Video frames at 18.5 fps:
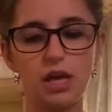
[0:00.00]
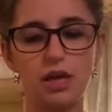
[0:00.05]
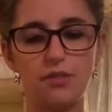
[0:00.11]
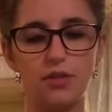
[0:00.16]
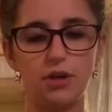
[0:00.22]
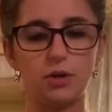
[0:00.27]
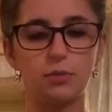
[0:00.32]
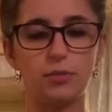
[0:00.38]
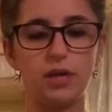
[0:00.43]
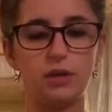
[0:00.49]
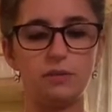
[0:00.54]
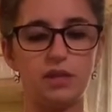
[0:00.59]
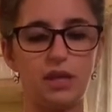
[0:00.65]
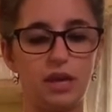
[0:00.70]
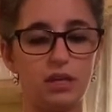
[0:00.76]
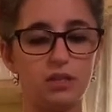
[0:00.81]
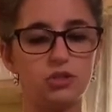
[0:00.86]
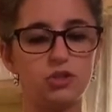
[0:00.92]
that are maybe
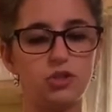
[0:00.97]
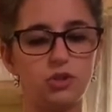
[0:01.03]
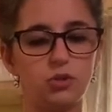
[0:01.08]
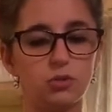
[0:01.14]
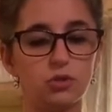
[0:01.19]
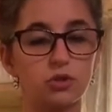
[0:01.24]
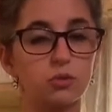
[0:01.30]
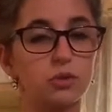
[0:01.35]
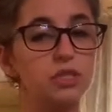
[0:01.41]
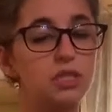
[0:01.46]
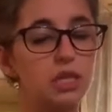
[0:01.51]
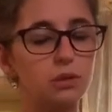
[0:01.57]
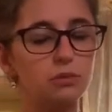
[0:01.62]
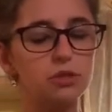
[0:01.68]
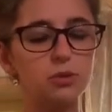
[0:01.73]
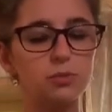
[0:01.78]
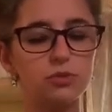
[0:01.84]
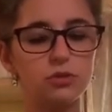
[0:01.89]
like 2 or 3
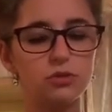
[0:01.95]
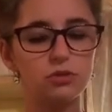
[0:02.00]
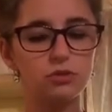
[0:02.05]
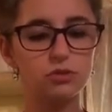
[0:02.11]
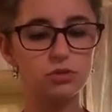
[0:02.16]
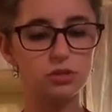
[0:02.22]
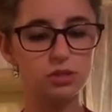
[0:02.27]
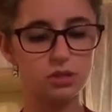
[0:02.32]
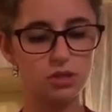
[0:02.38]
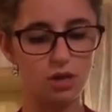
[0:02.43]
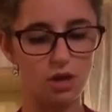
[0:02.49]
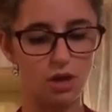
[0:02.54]
tablespoons.